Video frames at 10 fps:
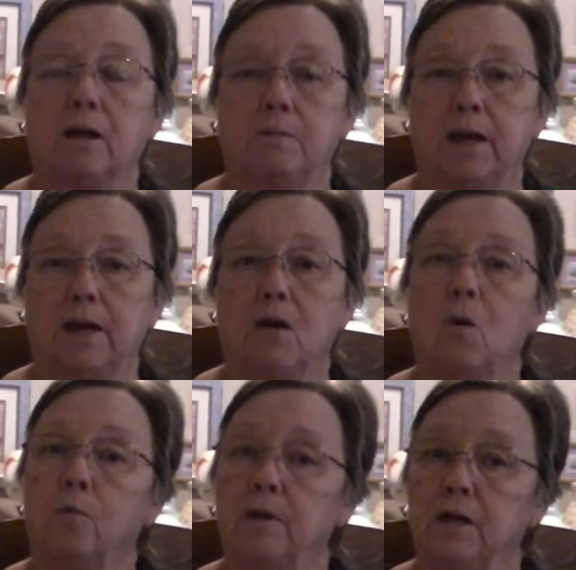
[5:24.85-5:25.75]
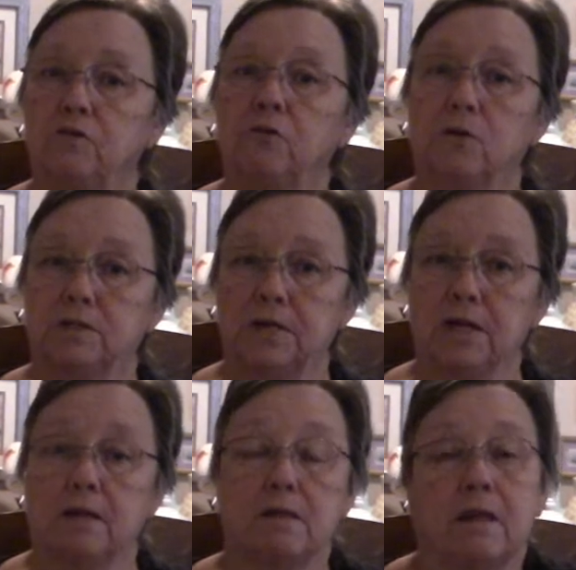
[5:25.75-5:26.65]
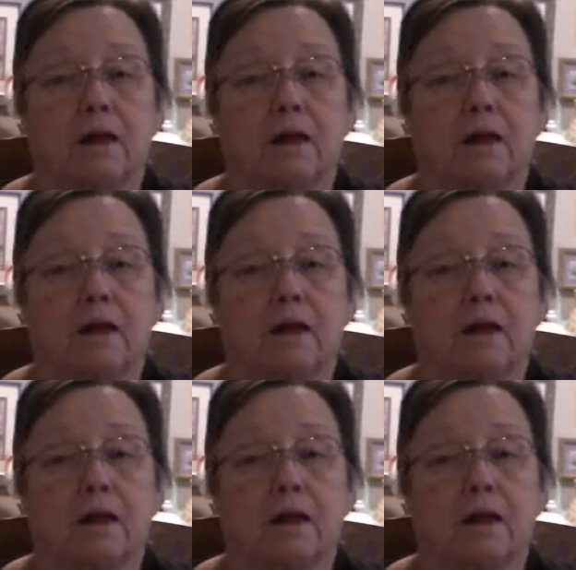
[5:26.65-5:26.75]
to make homemade tortillas,